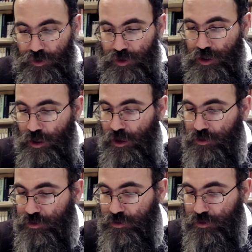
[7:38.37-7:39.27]
That
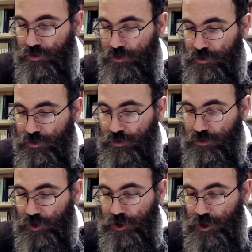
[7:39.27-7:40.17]
on
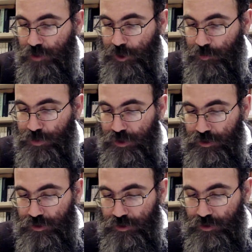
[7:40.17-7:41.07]
Rosh Hashanah and
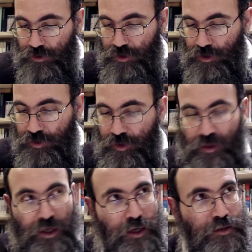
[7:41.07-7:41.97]
Kippur
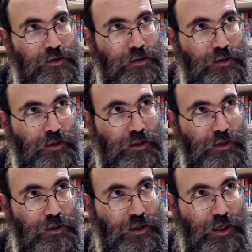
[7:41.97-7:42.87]
there's
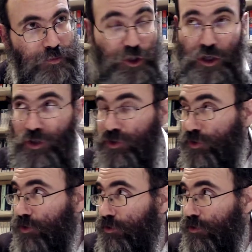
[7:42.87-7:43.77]

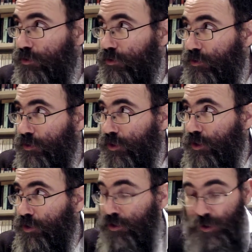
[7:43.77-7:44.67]
hemshechs,
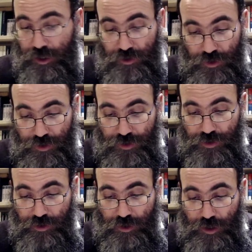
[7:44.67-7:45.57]
there's Gilu
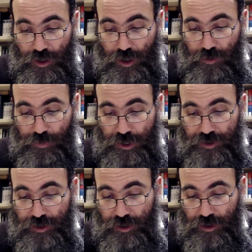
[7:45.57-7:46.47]
Elikus, but
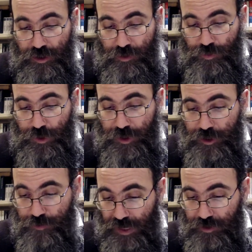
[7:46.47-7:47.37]
it's in a
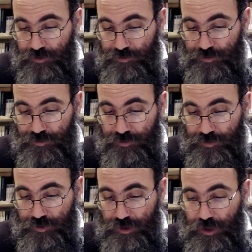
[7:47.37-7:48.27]
Bechinas Makiv,
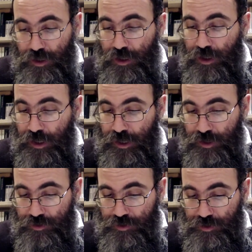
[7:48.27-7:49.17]

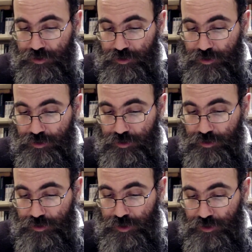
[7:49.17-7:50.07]
and
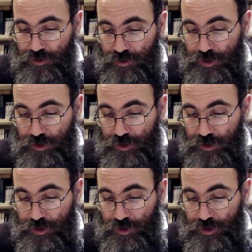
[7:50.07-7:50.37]
it's